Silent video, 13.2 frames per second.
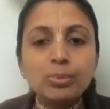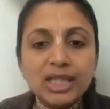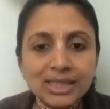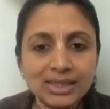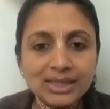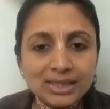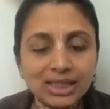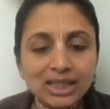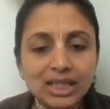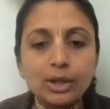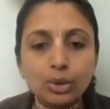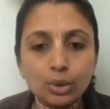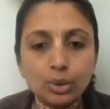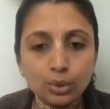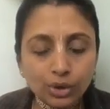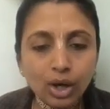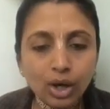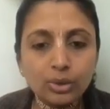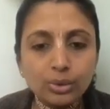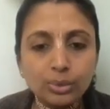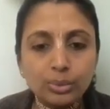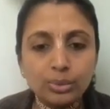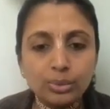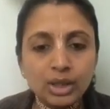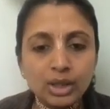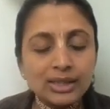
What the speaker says: to please Krishna, to your Guru.